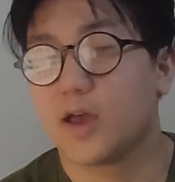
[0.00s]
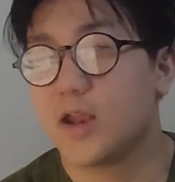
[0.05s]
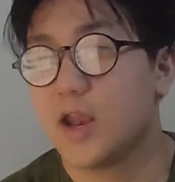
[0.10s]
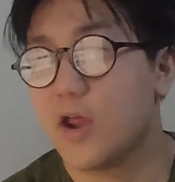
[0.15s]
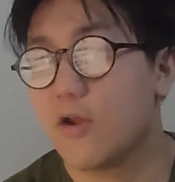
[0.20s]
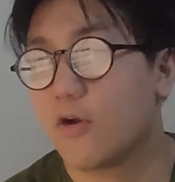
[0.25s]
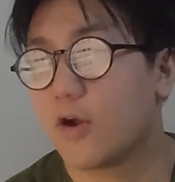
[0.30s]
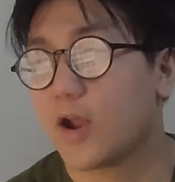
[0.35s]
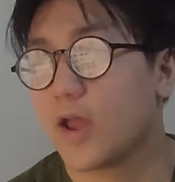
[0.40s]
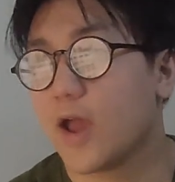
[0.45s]

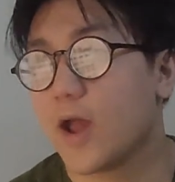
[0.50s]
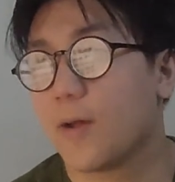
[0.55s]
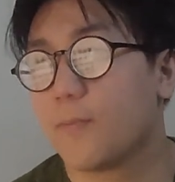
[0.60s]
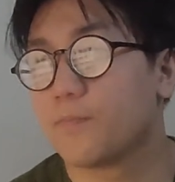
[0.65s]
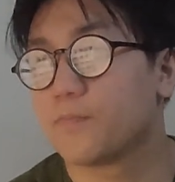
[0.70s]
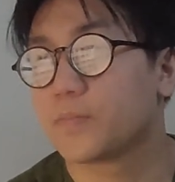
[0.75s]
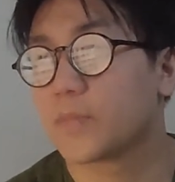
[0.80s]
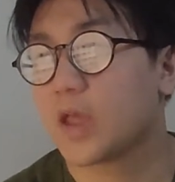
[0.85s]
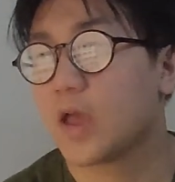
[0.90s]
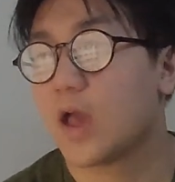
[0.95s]
Here I am.
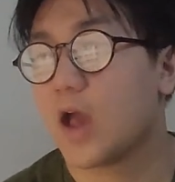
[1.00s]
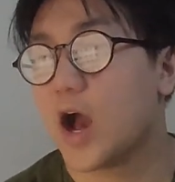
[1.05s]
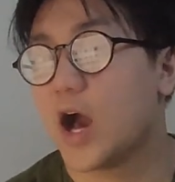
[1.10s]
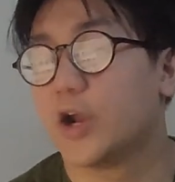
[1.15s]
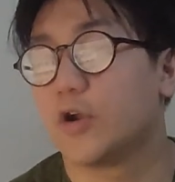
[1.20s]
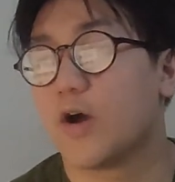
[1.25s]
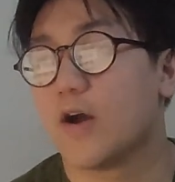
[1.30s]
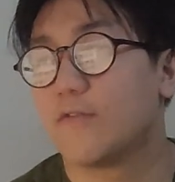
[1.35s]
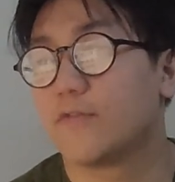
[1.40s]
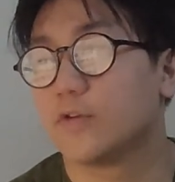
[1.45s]
I
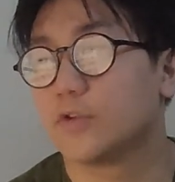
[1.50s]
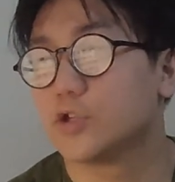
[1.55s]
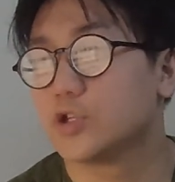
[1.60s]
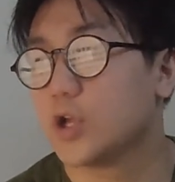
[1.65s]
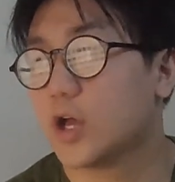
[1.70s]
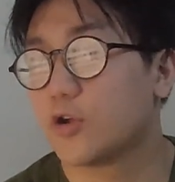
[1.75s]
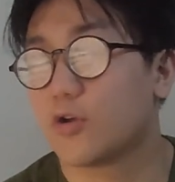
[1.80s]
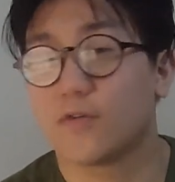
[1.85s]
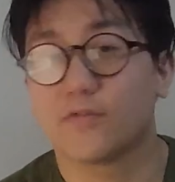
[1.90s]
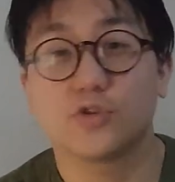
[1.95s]
don't have a
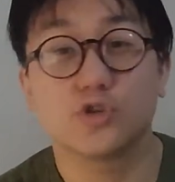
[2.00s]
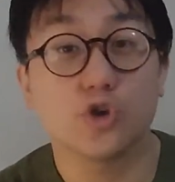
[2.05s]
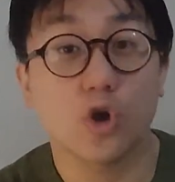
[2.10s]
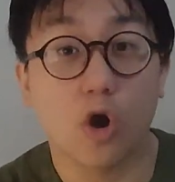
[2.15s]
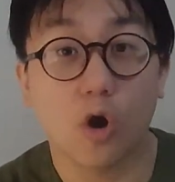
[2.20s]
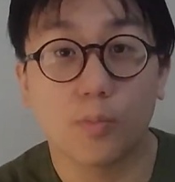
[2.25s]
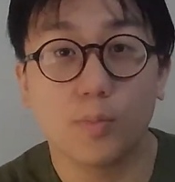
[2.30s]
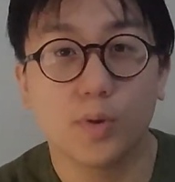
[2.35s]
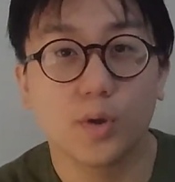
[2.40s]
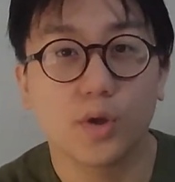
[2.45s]
I don't have a
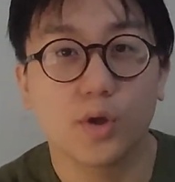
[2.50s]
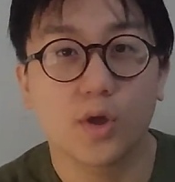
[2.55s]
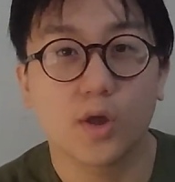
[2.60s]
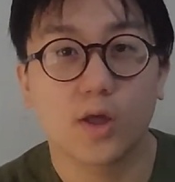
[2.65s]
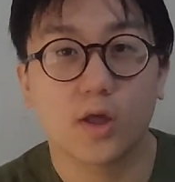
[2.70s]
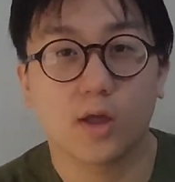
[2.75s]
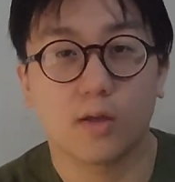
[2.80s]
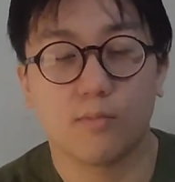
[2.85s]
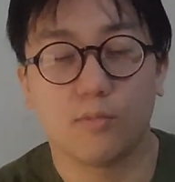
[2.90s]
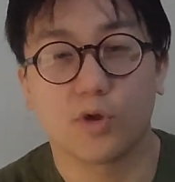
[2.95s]
job.
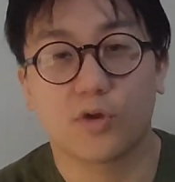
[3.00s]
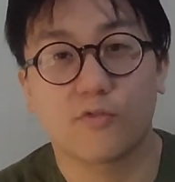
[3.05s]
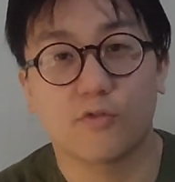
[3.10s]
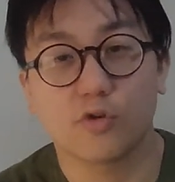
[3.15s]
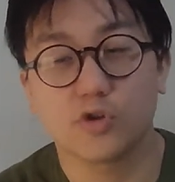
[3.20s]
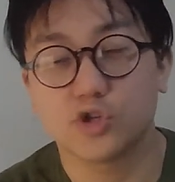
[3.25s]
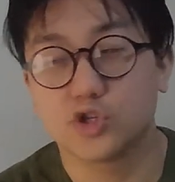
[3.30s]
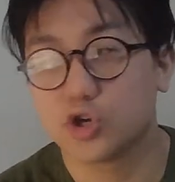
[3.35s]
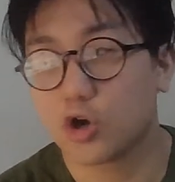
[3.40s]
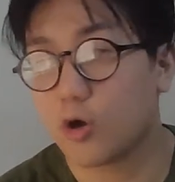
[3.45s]
I'm looking for
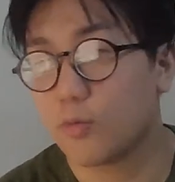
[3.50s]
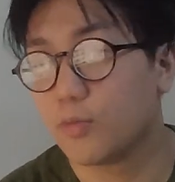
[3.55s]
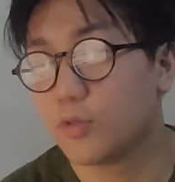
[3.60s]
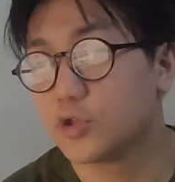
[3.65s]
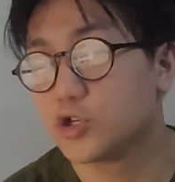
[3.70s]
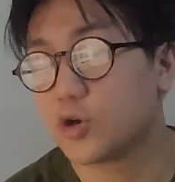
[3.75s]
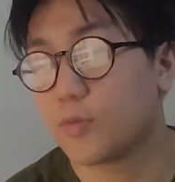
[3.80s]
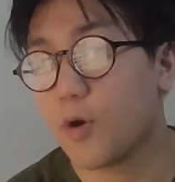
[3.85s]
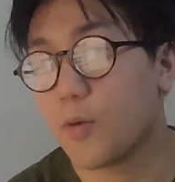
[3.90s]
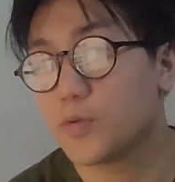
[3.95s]
a job. The
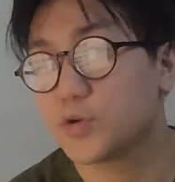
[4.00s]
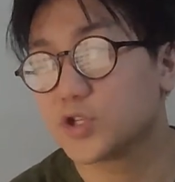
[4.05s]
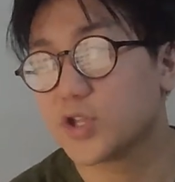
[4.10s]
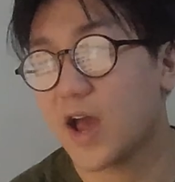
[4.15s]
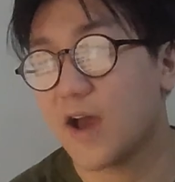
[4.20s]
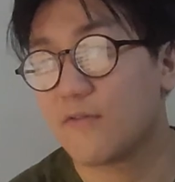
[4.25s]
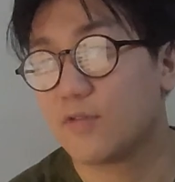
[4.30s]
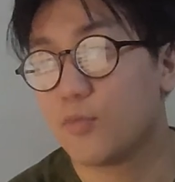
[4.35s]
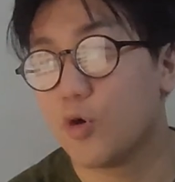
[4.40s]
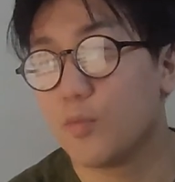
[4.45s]
job opportunities I
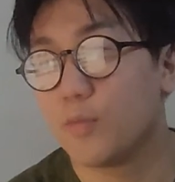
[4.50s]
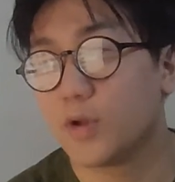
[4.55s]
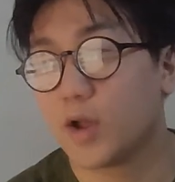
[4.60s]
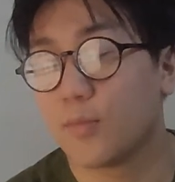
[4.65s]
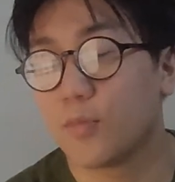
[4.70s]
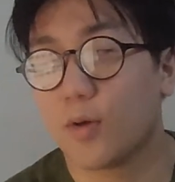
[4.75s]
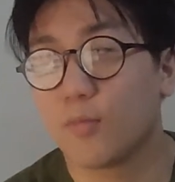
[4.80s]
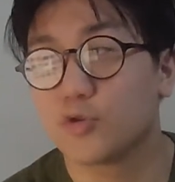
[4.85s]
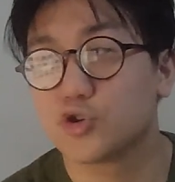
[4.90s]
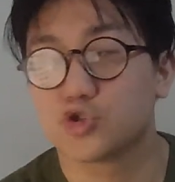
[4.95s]
have at the moment I'm
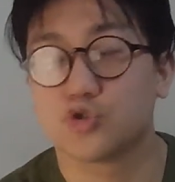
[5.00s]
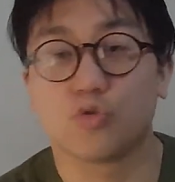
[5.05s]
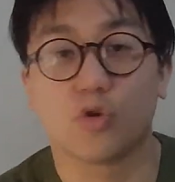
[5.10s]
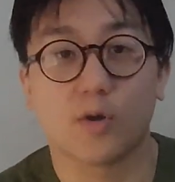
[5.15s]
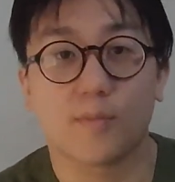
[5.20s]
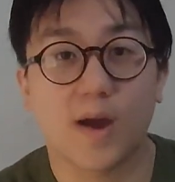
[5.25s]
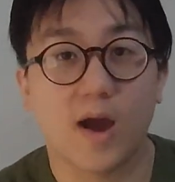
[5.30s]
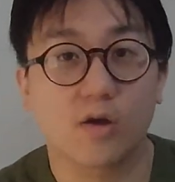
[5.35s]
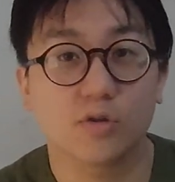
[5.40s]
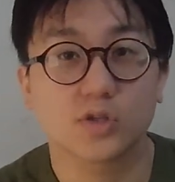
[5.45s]
not sure
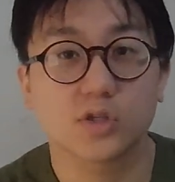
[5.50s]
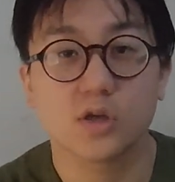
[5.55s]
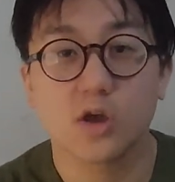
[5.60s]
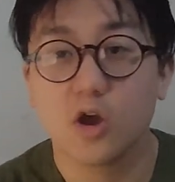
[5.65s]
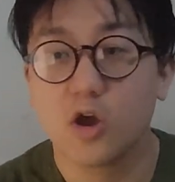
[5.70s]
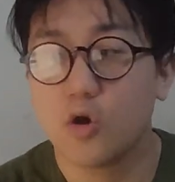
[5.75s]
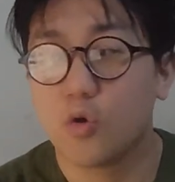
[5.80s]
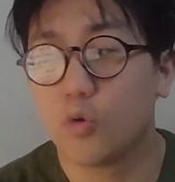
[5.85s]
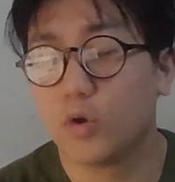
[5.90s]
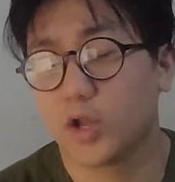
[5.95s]
about.
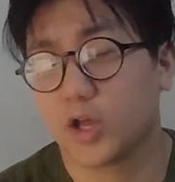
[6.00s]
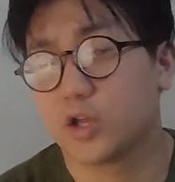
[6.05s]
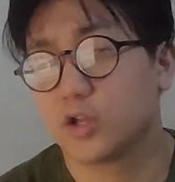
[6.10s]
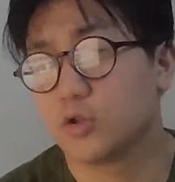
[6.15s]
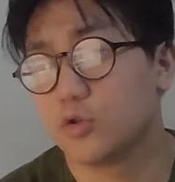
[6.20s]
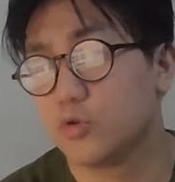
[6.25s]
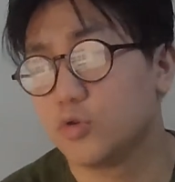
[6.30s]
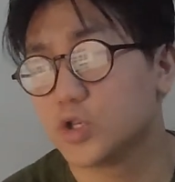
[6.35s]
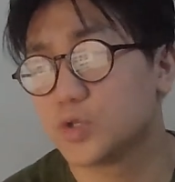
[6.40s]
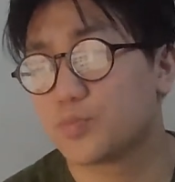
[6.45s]
What I can
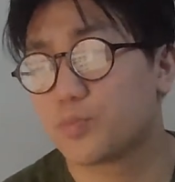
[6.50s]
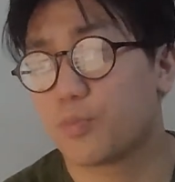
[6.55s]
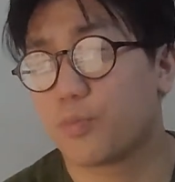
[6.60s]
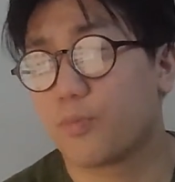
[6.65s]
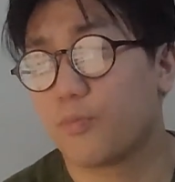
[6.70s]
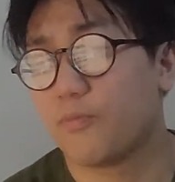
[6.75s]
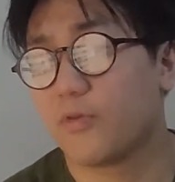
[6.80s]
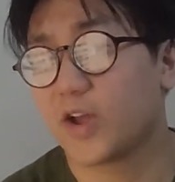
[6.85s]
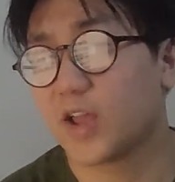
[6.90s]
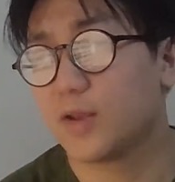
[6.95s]
do is
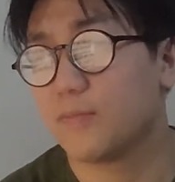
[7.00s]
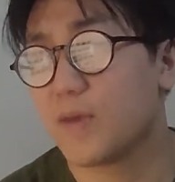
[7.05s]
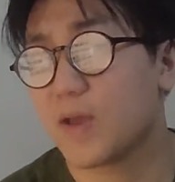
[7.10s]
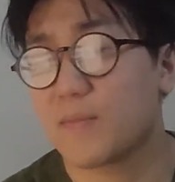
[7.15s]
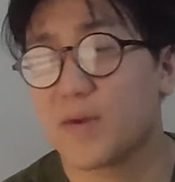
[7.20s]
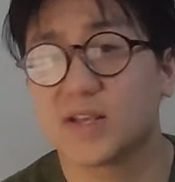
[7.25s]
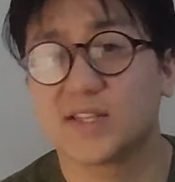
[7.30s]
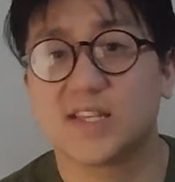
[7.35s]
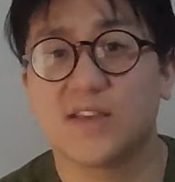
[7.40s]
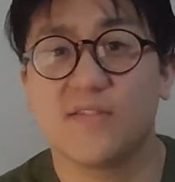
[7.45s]
fucking make
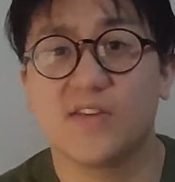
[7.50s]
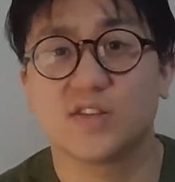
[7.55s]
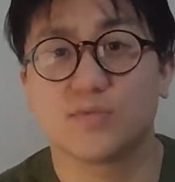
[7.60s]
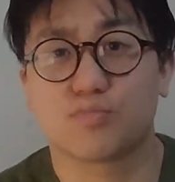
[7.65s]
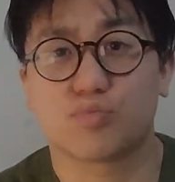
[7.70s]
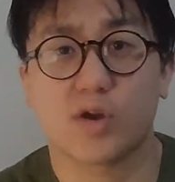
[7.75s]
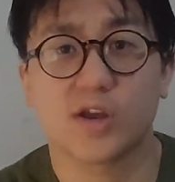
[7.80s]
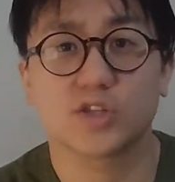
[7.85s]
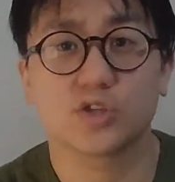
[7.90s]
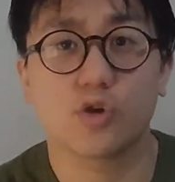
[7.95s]
my CVs and
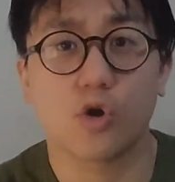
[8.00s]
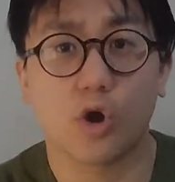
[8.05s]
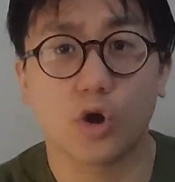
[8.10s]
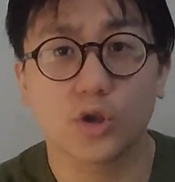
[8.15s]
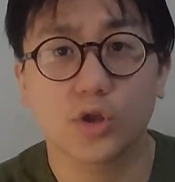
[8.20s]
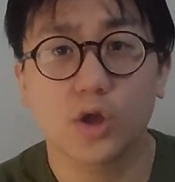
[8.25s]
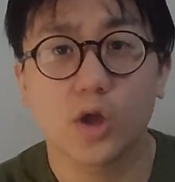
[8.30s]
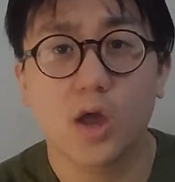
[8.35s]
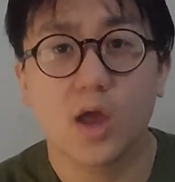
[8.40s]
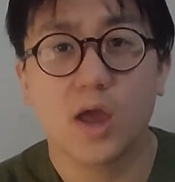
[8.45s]
pray to God
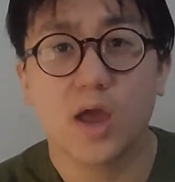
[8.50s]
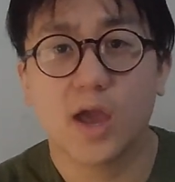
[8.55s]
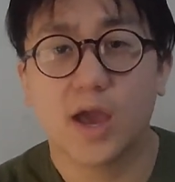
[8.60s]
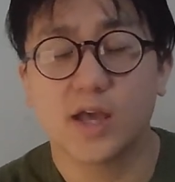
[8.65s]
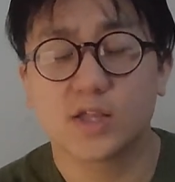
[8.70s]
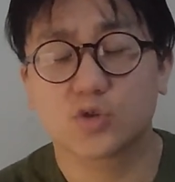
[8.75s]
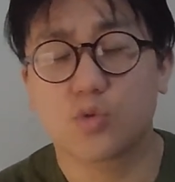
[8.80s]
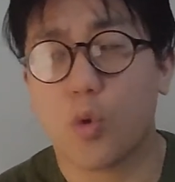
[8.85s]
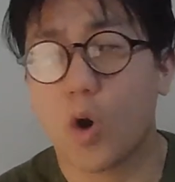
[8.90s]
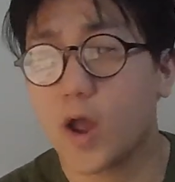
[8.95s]

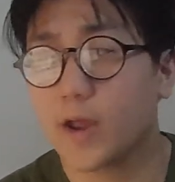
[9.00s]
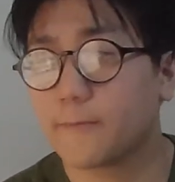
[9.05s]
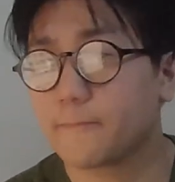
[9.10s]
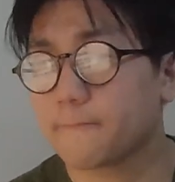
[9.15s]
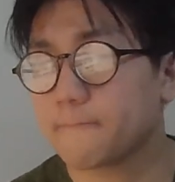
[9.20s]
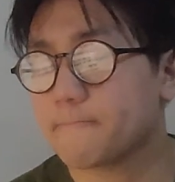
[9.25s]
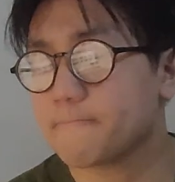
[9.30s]
it's quite.